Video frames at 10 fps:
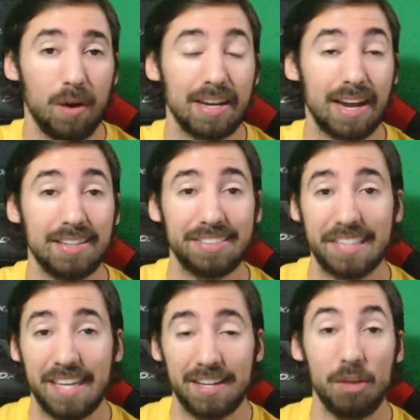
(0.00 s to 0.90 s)
what kind
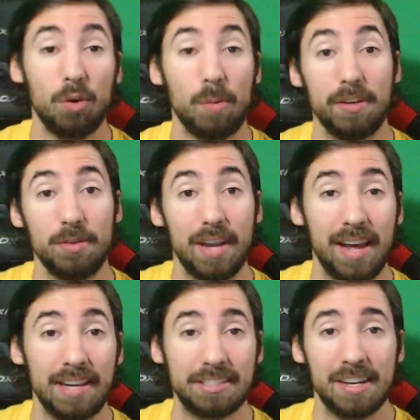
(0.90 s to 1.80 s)
of skit you want me to
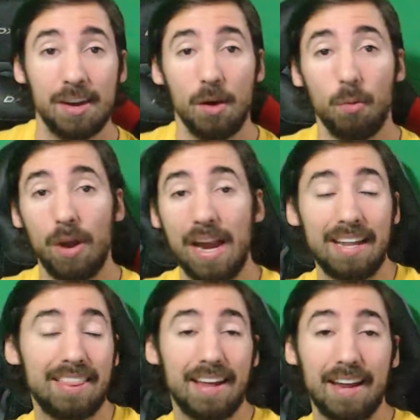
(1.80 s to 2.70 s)
do next.
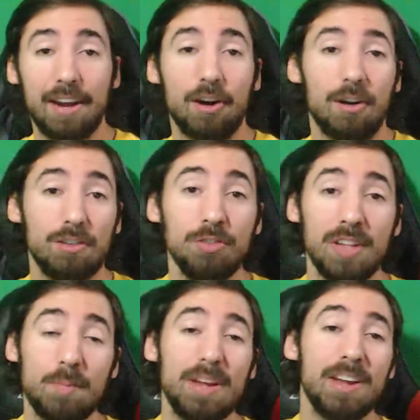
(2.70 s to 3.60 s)
Anything at all.
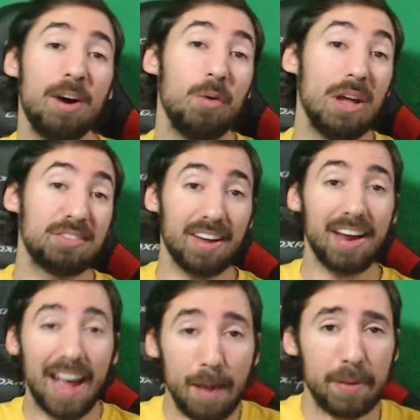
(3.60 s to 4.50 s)
You let me know. It's
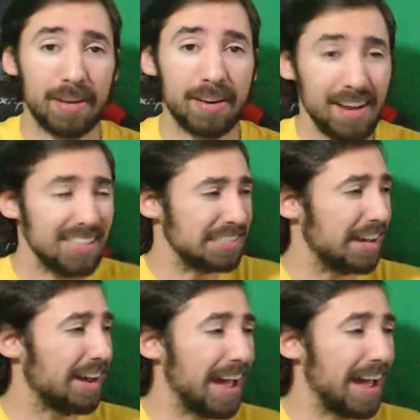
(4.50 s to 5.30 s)
gonna happen. It's